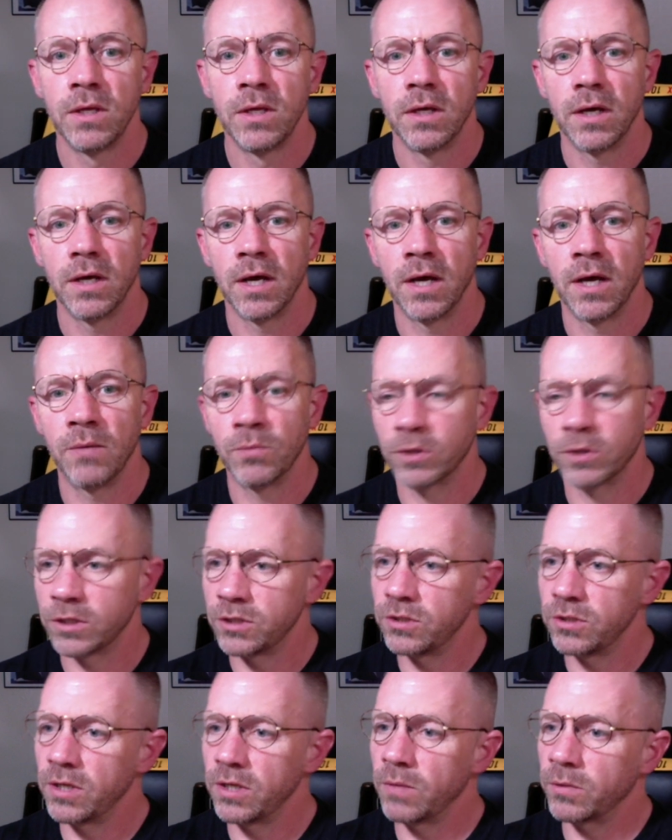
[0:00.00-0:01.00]
Uh, we're going to
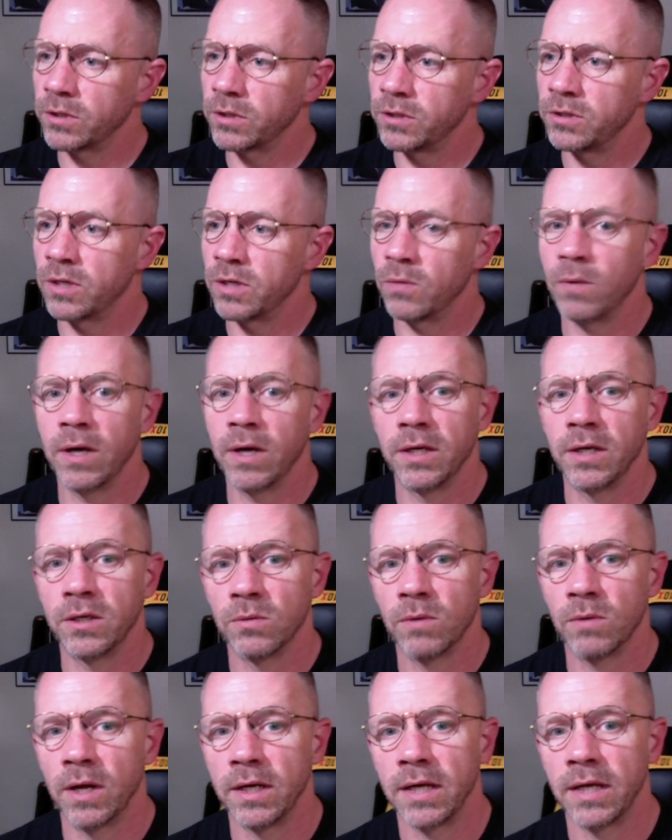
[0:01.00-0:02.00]
do that. We're going to do that right here,
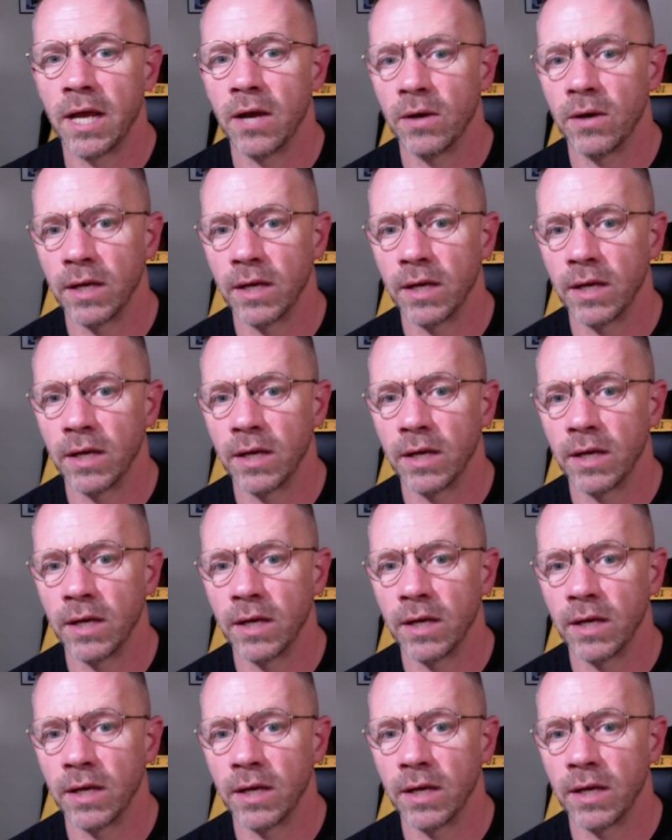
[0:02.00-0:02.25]
right now.